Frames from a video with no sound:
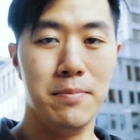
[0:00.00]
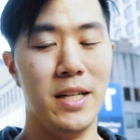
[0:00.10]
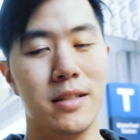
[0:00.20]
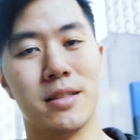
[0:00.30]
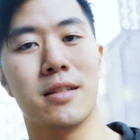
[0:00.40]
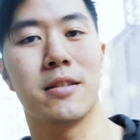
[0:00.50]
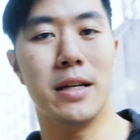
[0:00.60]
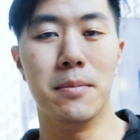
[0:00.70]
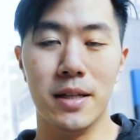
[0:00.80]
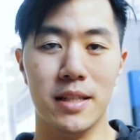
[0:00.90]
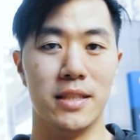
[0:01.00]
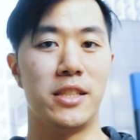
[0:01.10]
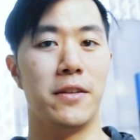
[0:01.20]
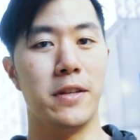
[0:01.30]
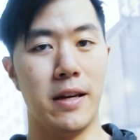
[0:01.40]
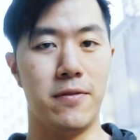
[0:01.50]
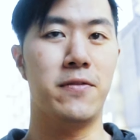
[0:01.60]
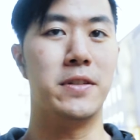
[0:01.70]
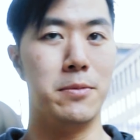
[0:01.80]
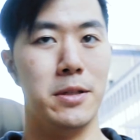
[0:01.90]
and my Instagram is
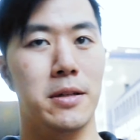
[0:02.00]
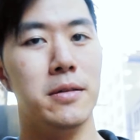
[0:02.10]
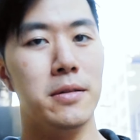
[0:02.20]
JVFFW.